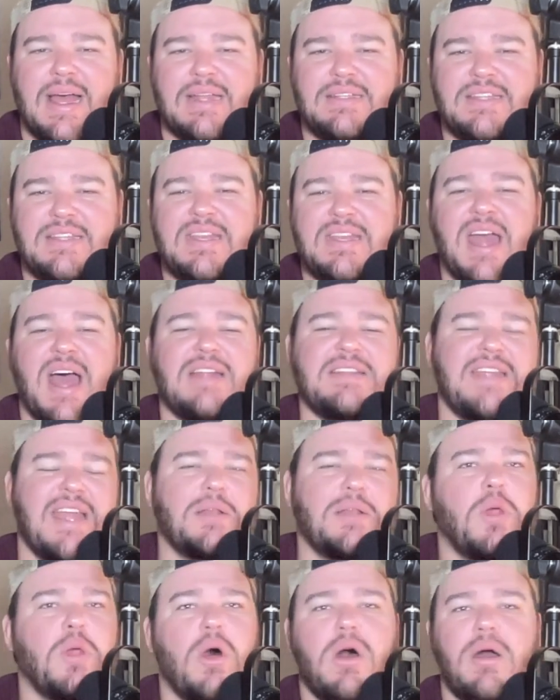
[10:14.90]
Did not
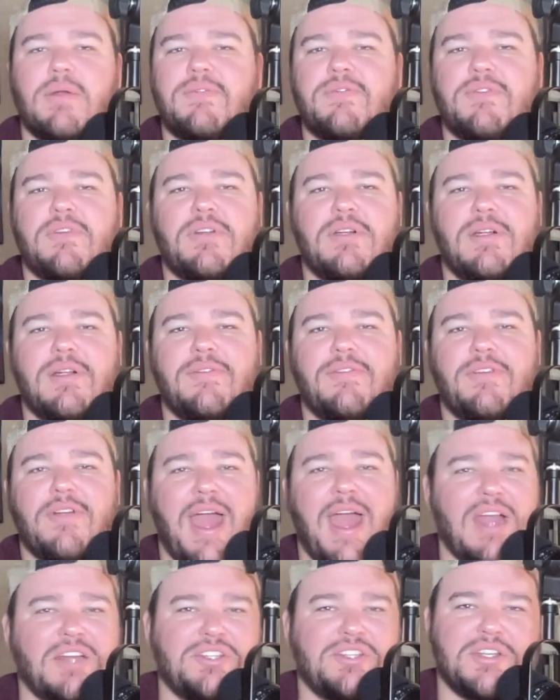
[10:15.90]
take long for
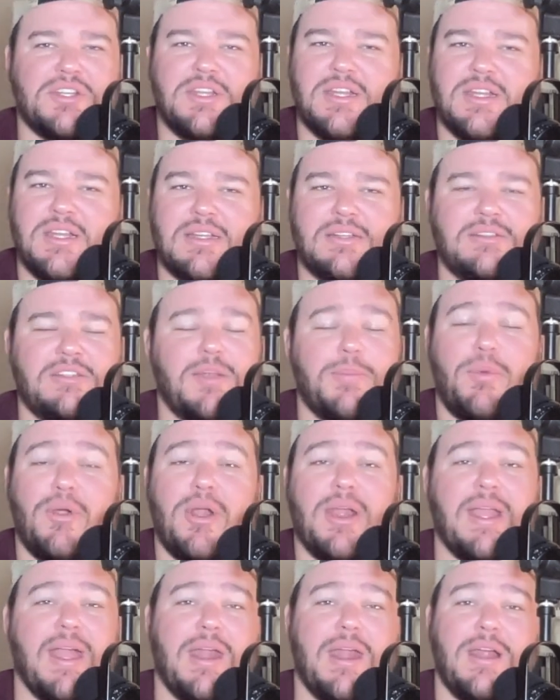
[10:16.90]
action to
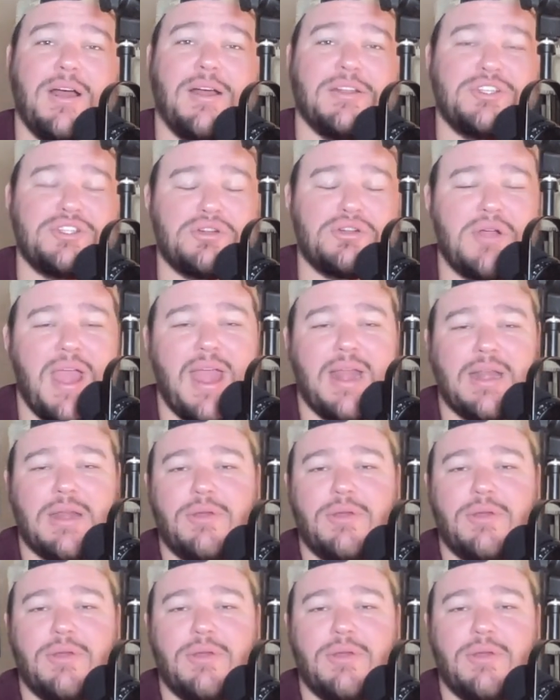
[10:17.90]
break out on track.